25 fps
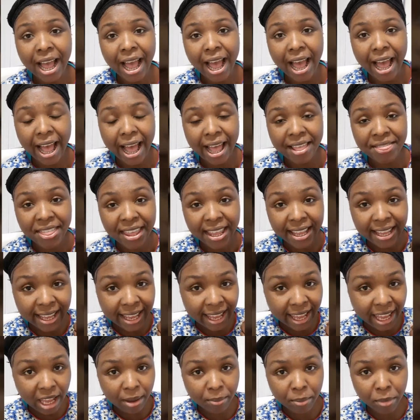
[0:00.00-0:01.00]
uh, and they
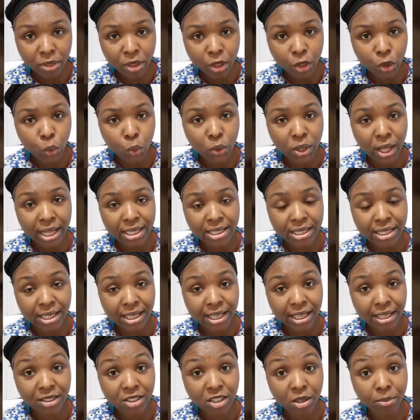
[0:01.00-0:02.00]
came in the United
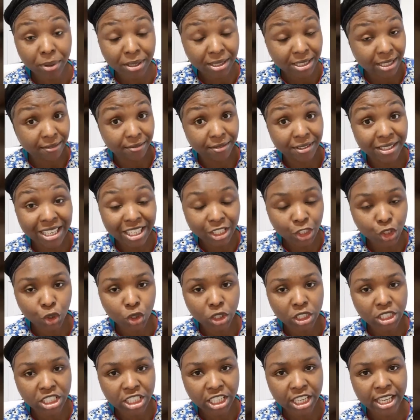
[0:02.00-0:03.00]
Kingdom and they've
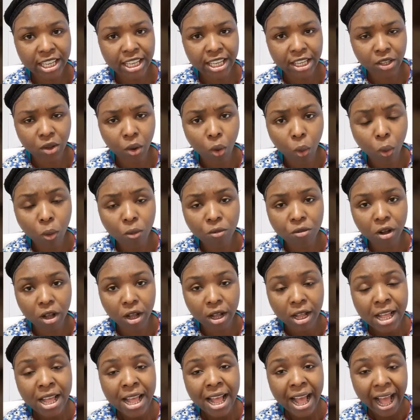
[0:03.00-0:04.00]
literally taken over,